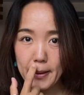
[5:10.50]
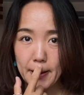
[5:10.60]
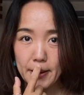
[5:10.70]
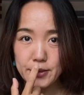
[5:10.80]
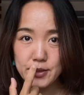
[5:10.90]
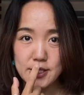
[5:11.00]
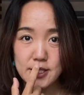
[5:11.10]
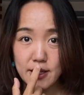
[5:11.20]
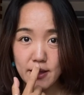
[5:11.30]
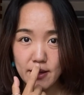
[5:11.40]
on your
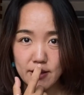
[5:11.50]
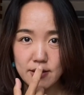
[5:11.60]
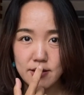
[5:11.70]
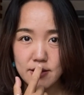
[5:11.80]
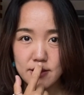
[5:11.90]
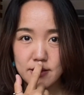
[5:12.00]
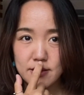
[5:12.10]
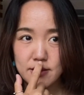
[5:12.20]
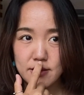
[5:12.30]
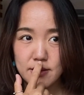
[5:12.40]
skin
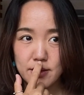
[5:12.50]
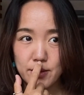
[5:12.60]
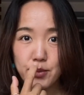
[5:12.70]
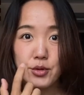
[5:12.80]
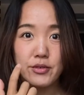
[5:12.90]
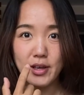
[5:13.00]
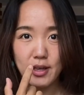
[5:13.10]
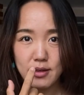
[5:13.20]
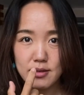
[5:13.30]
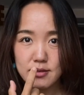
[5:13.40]

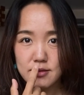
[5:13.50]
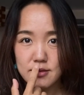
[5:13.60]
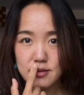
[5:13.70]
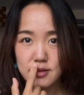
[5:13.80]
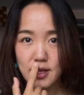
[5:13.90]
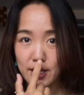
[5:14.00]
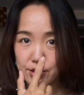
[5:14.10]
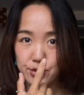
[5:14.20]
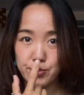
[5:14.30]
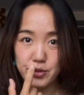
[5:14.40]
moving as
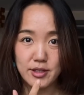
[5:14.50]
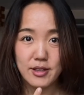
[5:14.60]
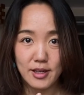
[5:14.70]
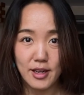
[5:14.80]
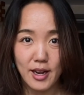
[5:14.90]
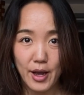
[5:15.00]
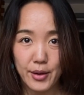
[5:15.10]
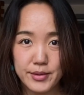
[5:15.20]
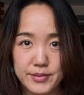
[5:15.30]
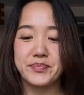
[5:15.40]
you breathe in and out.
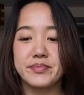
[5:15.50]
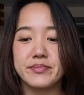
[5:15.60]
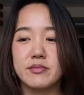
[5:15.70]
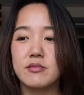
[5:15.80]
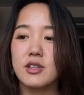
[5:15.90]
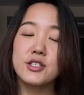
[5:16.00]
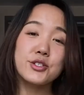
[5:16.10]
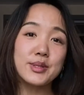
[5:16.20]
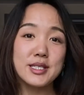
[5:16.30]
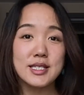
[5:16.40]
So
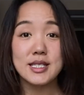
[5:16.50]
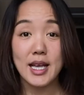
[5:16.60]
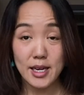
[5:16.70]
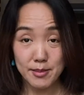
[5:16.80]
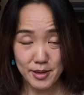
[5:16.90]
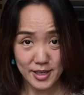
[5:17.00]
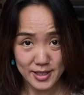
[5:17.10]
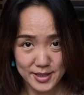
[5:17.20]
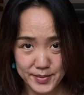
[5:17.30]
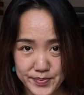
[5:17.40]
this is
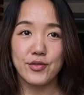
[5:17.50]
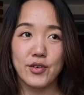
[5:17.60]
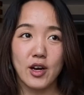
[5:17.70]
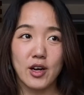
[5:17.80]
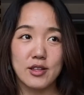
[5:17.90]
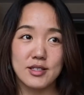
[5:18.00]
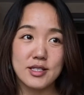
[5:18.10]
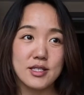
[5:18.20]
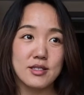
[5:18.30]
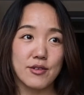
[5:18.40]
Anapana. This
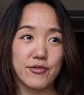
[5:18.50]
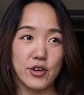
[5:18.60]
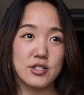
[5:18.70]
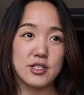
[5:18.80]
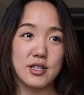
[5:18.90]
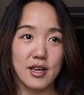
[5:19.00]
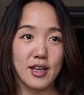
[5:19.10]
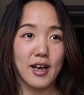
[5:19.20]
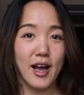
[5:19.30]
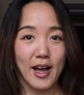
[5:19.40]
is the first
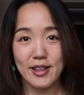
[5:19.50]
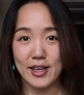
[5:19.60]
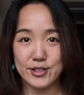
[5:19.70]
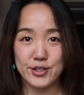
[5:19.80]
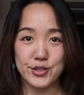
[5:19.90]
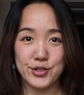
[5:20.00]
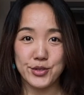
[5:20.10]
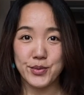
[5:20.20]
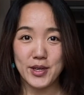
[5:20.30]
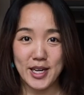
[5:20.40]
thing I like to do
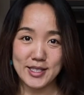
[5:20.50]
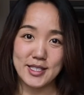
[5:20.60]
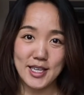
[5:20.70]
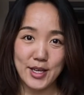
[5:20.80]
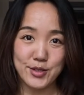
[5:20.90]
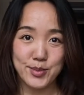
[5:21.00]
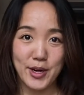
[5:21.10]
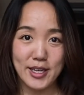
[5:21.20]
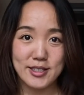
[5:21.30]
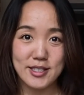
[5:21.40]
when I sit down to
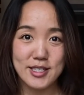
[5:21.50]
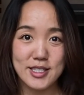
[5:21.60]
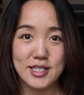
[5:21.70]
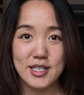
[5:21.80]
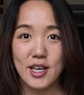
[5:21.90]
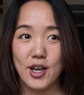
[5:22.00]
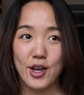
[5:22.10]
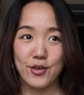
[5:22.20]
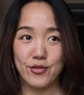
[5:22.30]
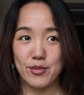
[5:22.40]
practice
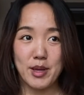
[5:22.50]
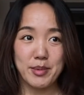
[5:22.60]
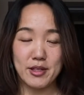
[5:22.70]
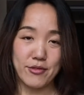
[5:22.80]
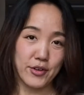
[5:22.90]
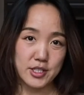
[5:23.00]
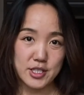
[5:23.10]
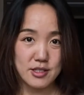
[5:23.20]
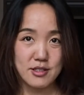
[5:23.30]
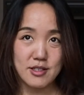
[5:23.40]
for maybe the
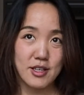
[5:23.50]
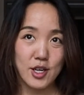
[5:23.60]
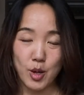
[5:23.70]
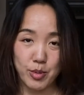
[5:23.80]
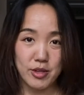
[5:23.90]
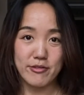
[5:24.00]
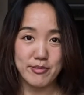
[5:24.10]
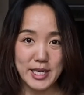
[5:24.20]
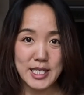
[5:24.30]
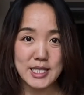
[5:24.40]
first couple of
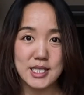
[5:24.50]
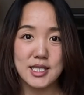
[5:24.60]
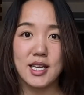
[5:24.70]
minutes.